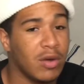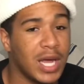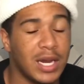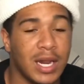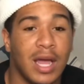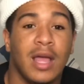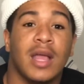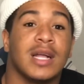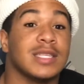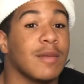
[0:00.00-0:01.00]
got it now,
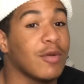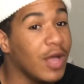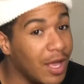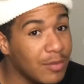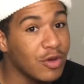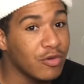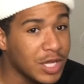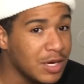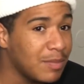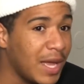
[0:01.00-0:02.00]
because I am gonna
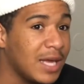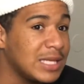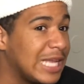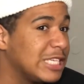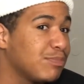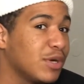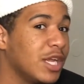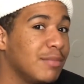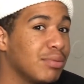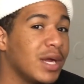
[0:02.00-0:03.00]
get it back like
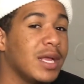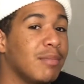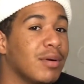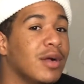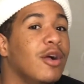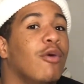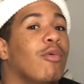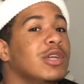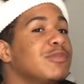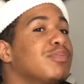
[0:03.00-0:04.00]
spring break, bro.
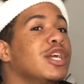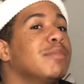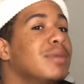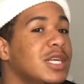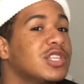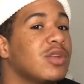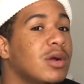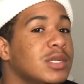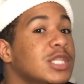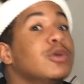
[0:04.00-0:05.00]
Once spring break
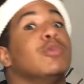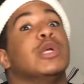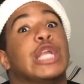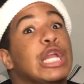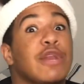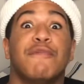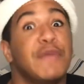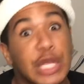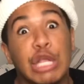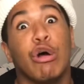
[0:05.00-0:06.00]
starts, when we getting the
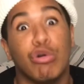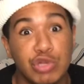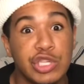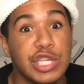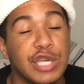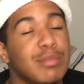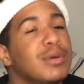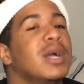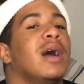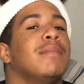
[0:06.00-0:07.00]
videos in, yeah,
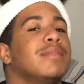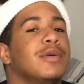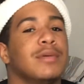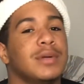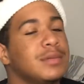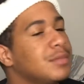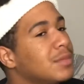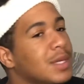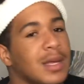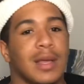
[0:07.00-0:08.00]
boy, I'm going
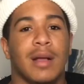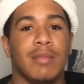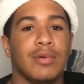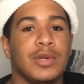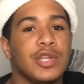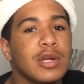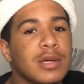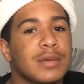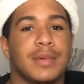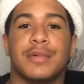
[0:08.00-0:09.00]

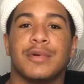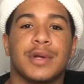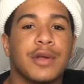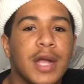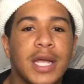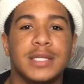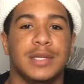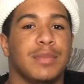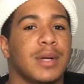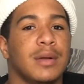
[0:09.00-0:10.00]
turk, I'm going
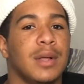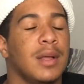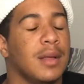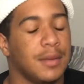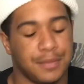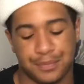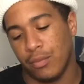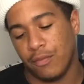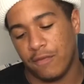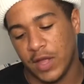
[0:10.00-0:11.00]
crazy, bro.
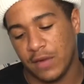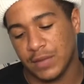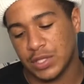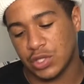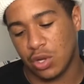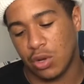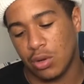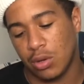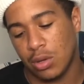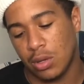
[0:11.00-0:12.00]
Favorite song